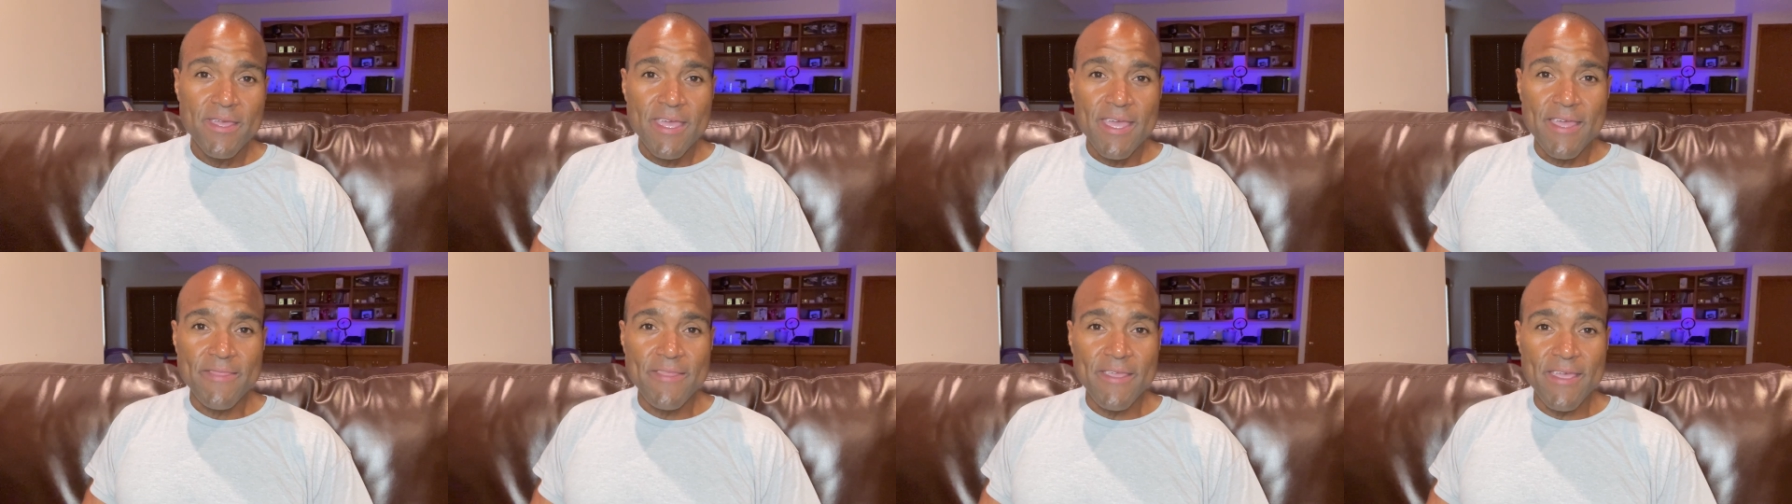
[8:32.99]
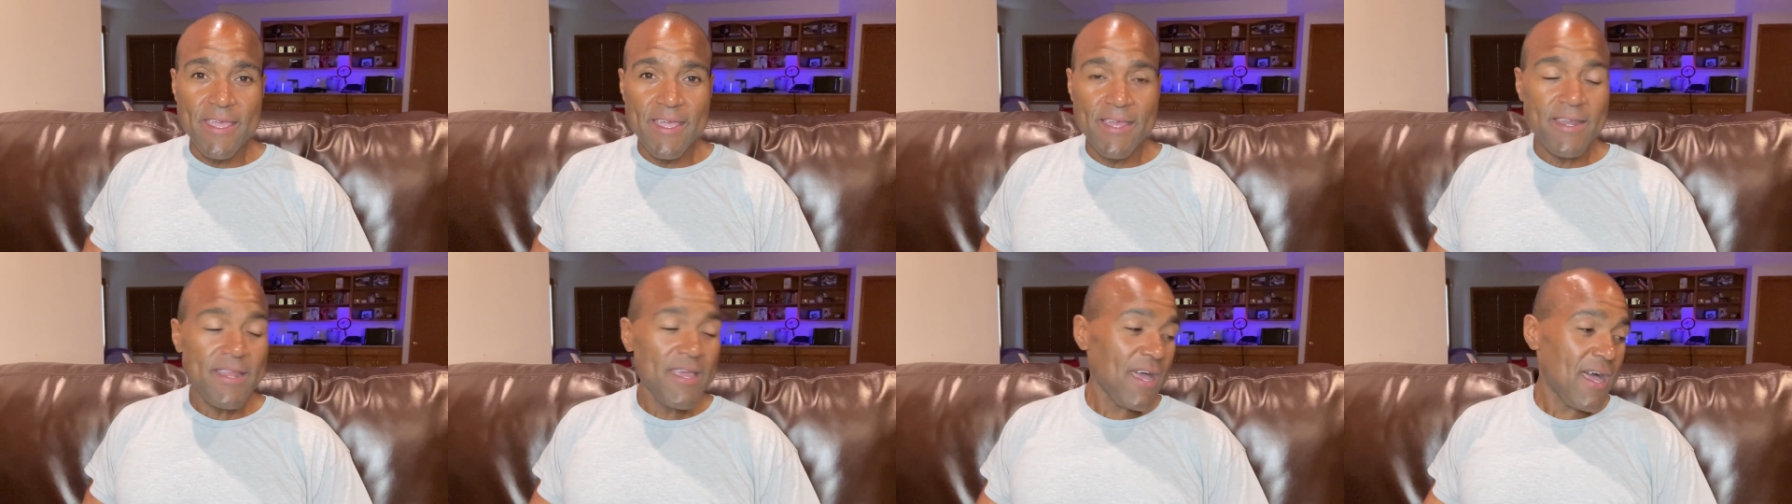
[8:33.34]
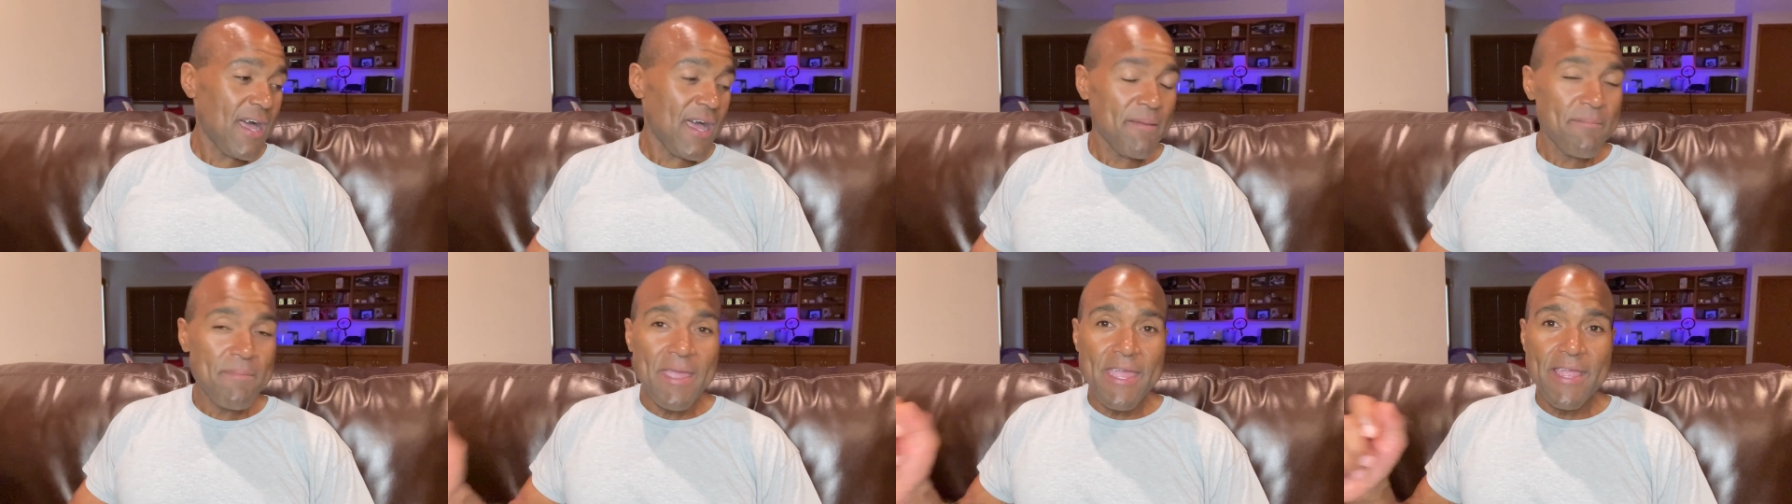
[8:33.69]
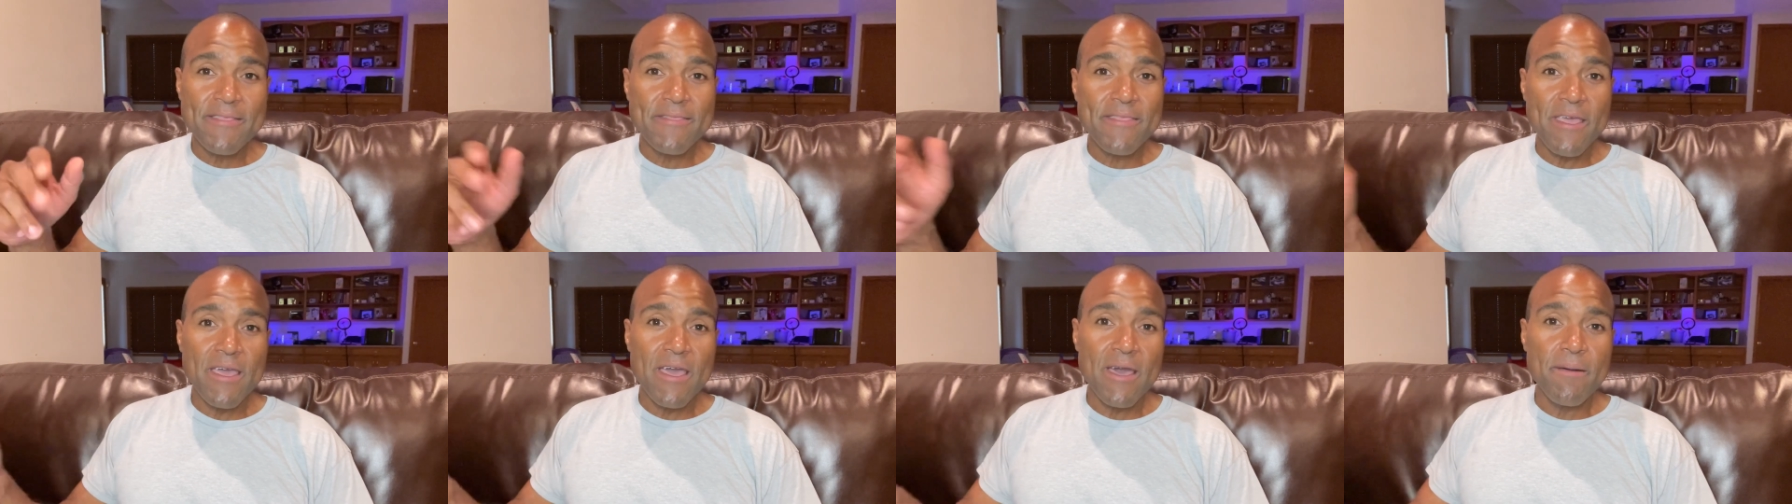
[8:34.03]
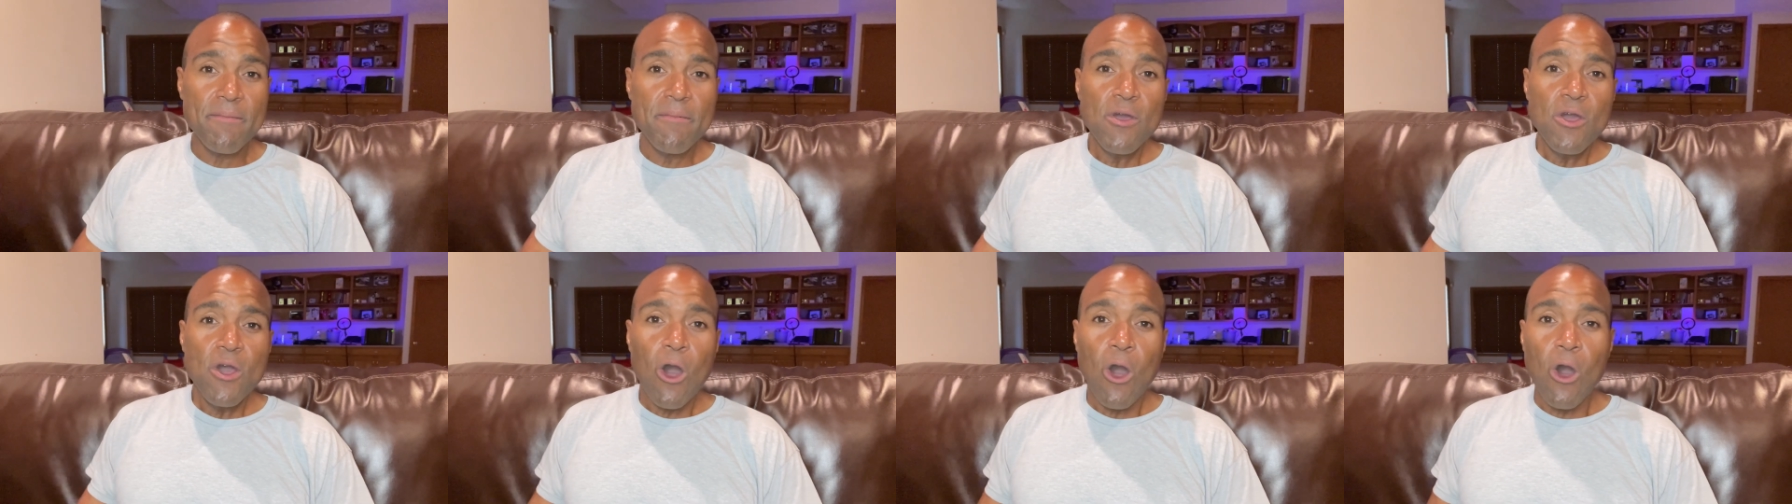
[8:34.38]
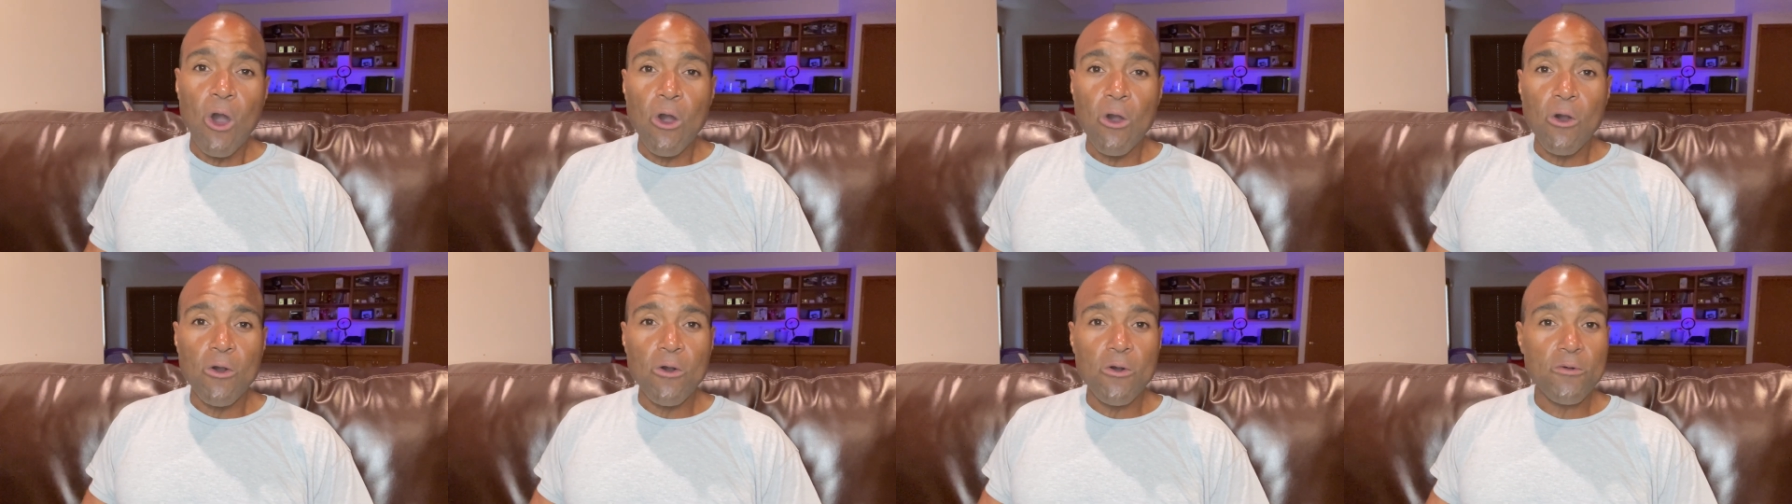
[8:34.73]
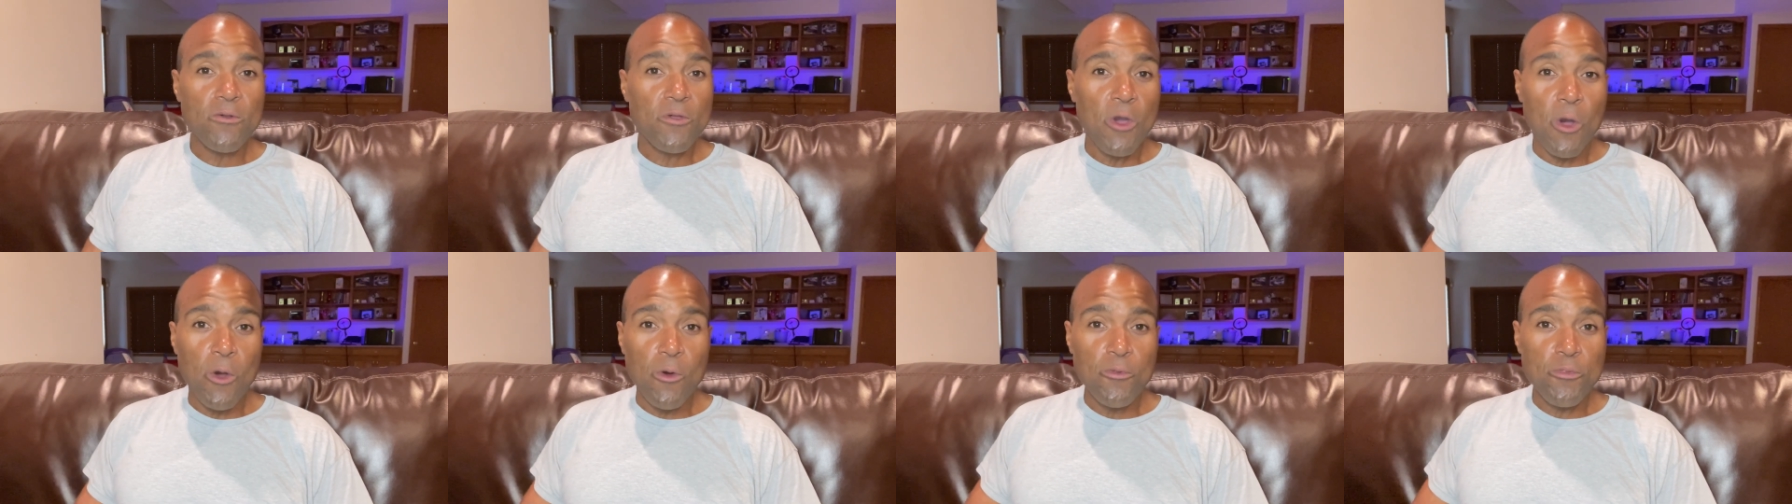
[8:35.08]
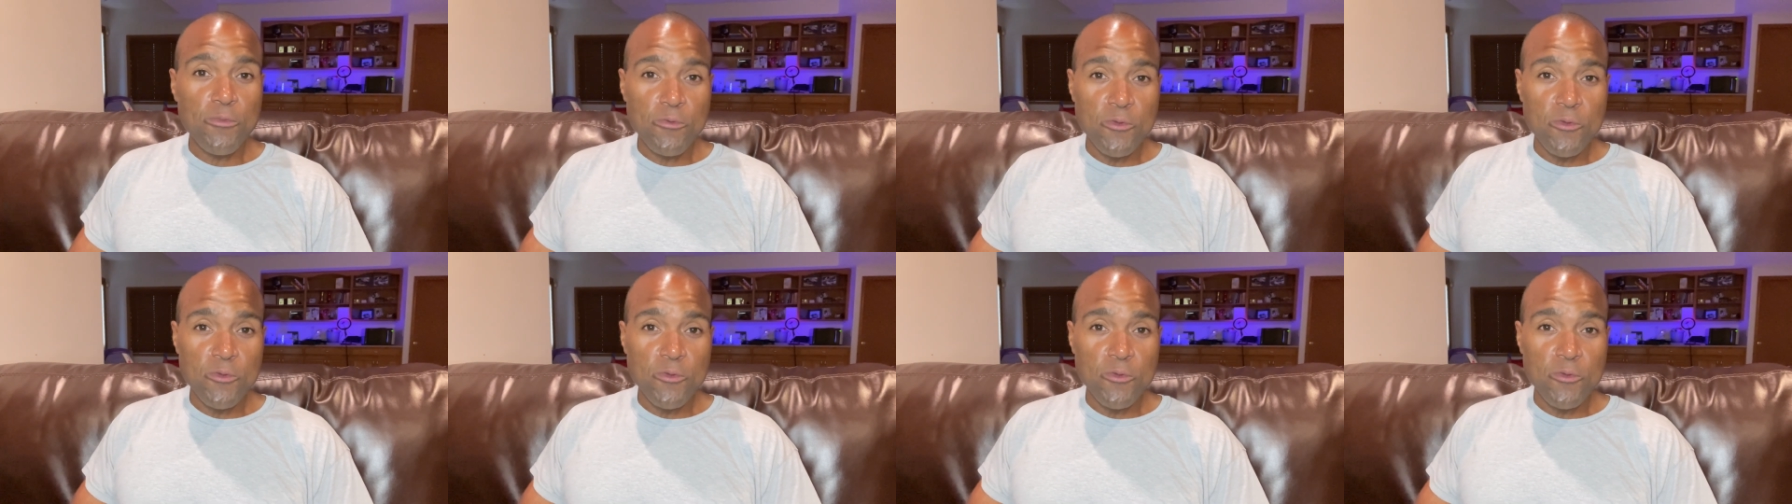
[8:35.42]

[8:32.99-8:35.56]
And then I made them all go